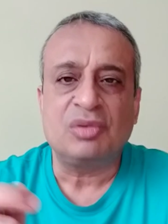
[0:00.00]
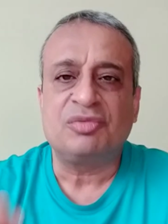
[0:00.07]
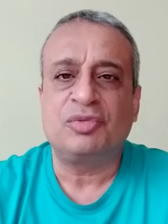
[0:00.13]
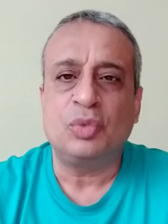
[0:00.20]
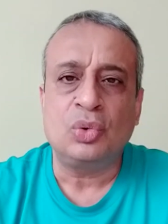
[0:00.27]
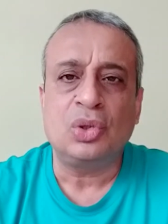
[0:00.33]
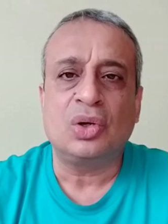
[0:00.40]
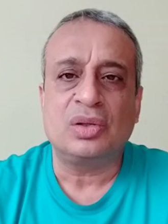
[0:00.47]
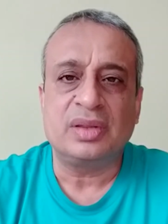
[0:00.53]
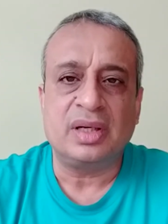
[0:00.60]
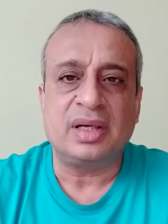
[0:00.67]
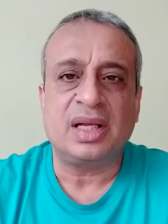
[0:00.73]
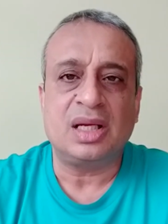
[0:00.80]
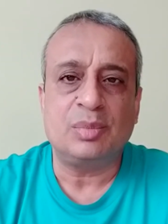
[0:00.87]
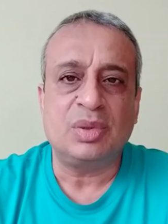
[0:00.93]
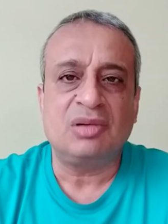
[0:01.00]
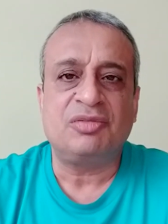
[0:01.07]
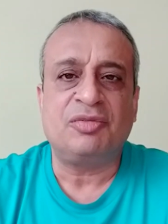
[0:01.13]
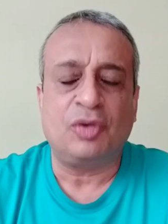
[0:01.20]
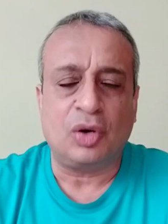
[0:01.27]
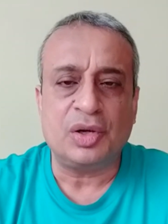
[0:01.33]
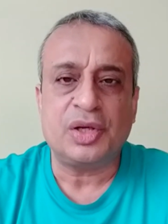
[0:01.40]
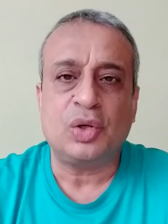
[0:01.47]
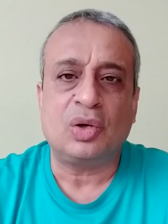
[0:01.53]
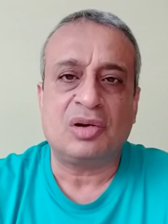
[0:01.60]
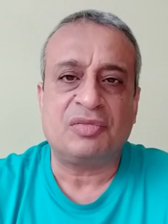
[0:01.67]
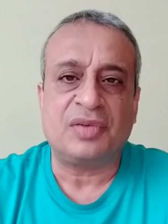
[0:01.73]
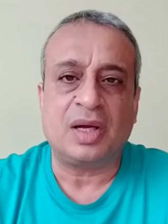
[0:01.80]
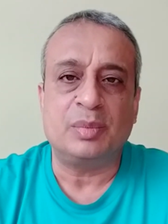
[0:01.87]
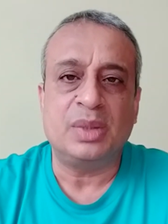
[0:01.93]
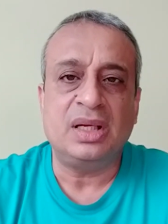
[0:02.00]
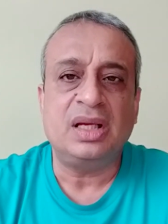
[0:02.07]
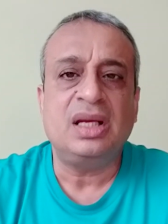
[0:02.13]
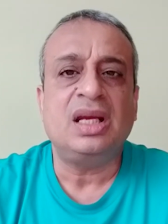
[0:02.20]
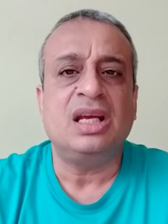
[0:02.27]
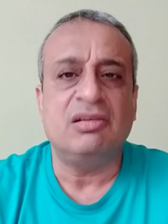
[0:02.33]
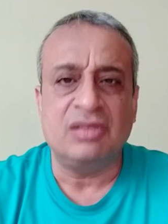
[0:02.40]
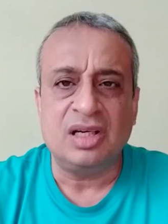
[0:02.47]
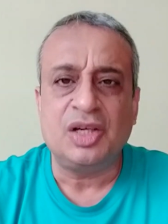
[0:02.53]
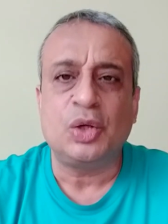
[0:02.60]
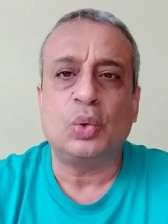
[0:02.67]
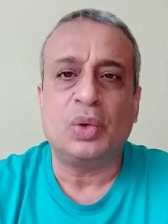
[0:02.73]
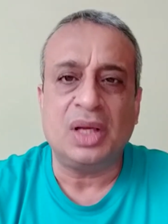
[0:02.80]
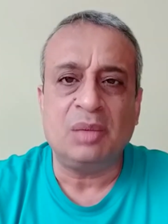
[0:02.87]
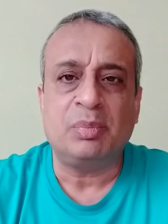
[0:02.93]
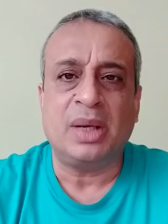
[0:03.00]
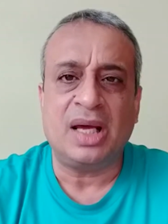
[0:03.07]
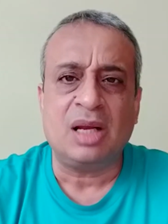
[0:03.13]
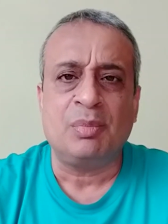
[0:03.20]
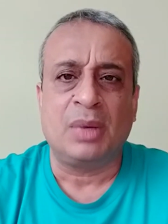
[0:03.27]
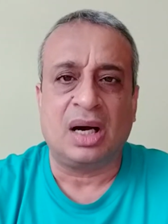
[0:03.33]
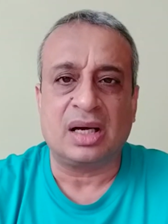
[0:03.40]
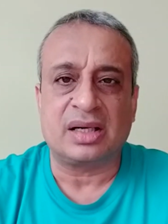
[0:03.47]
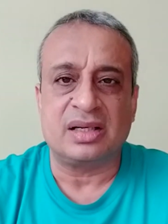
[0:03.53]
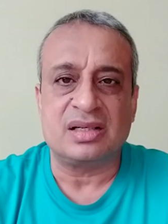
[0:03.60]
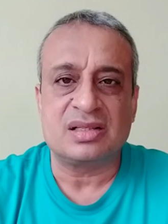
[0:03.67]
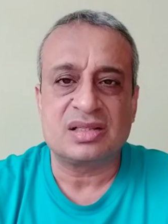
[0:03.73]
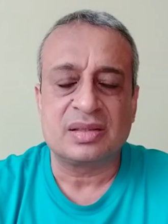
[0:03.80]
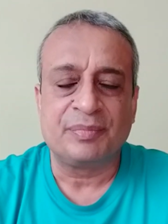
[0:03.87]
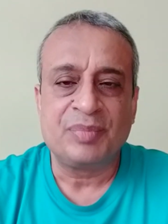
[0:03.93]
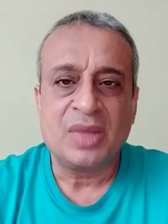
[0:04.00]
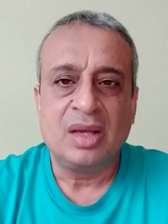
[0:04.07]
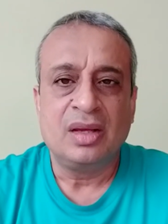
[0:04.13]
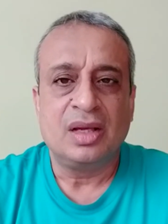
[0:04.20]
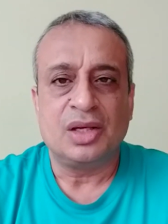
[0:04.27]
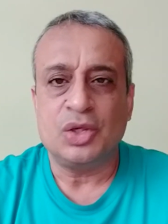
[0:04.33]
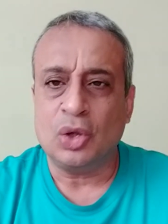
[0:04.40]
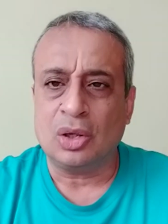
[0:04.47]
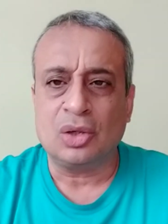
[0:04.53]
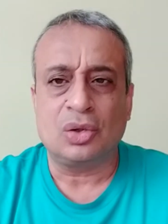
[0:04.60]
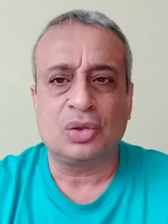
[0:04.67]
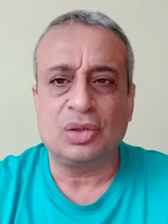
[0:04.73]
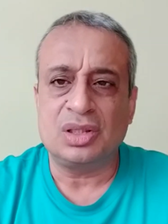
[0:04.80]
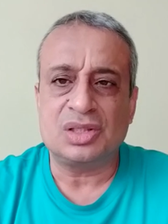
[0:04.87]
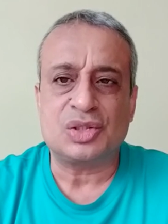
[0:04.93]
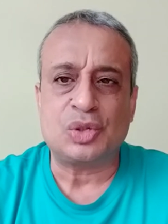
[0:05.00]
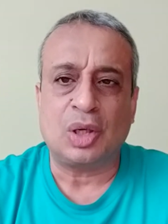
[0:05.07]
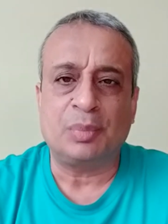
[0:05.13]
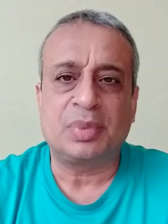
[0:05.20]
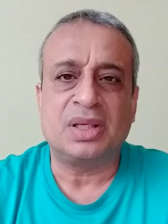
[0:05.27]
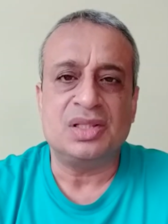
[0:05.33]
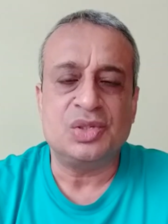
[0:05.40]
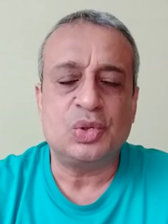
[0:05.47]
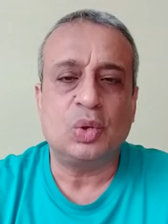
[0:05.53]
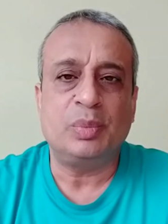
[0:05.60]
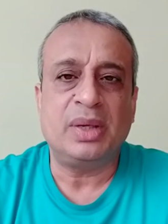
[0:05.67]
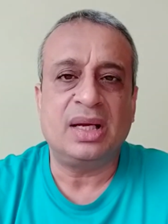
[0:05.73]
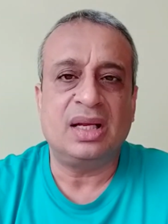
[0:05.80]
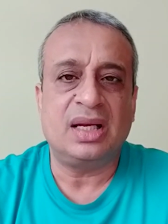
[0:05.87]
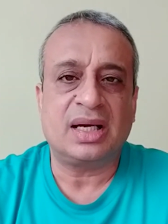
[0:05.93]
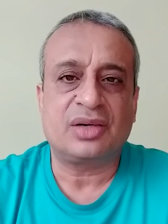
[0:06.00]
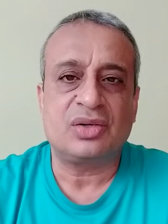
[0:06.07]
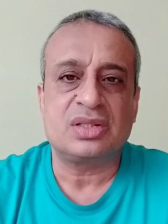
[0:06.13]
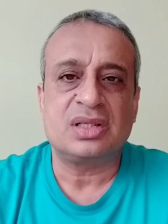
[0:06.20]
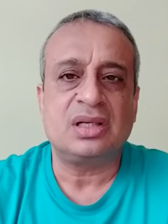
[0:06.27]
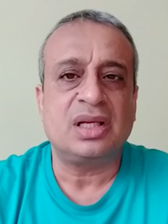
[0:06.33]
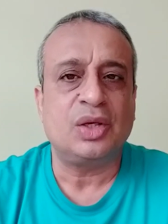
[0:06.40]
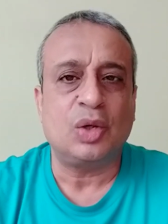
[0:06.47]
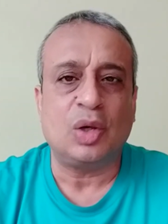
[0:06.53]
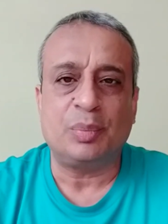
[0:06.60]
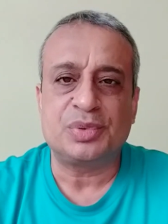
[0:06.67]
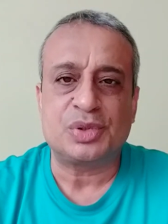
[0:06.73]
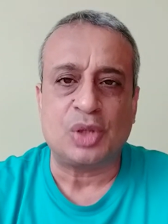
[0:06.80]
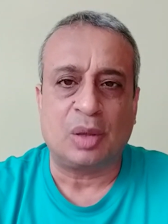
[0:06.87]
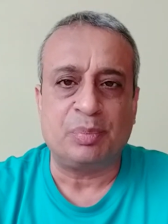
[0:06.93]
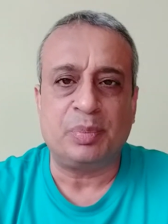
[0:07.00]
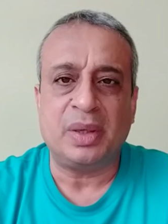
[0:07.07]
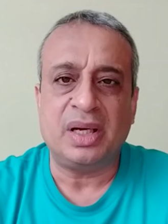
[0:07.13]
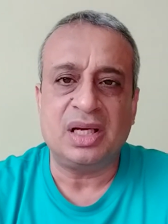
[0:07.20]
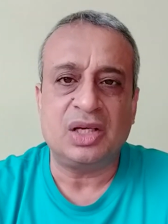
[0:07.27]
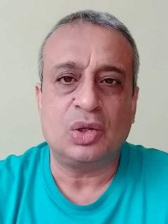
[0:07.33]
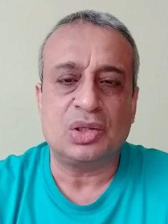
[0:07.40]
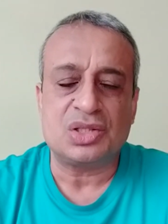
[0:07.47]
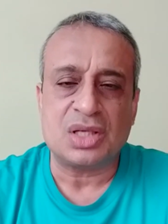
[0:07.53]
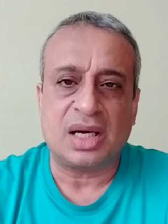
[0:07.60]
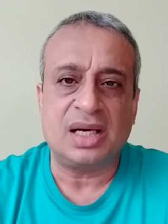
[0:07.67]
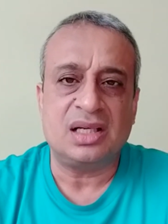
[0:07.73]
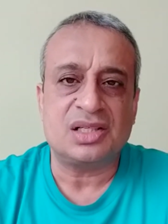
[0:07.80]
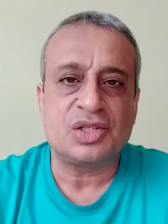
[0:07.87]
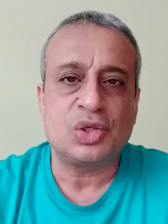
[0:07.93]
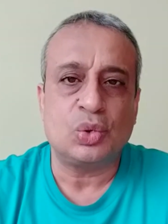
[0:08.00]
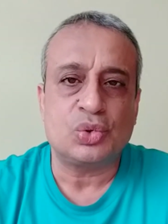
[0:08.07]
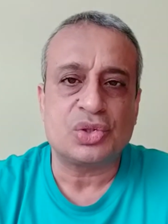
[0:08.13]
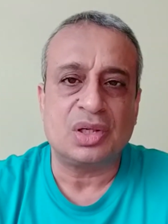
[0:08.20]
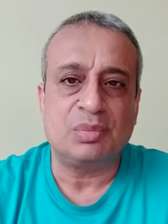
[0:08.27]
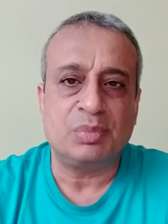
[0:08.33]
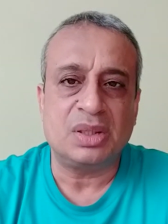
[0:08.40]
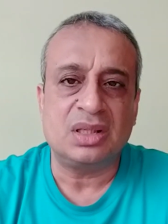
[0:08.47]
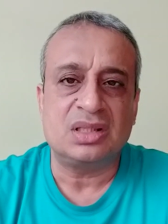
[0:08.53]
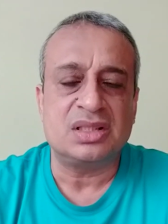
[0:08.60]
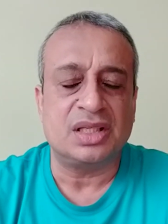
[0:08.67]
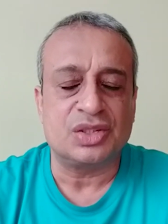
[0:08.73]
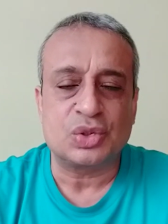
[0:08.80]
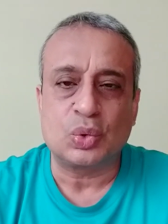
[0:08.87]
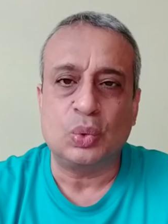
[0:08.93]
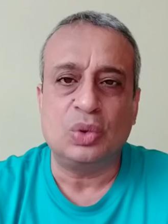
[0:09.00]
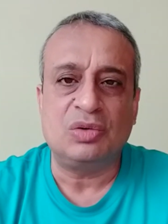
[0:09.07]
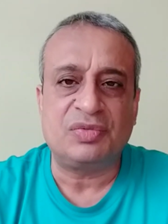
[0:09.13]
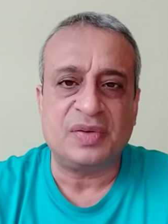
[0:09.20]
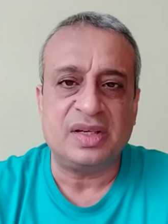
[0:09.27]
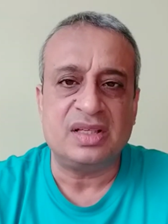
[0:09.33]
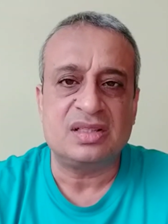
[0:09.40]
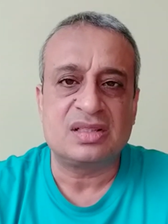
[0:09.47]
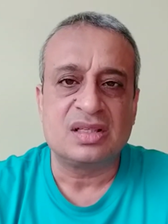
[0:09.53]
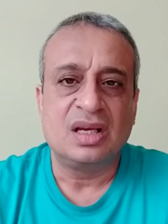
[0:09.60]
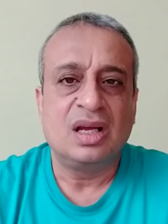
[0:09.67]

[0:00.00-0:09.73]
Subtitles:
food on the table for your family even during bear markets. You're not going to stop consuming electricity or stop paying your child's tuition bills and school fees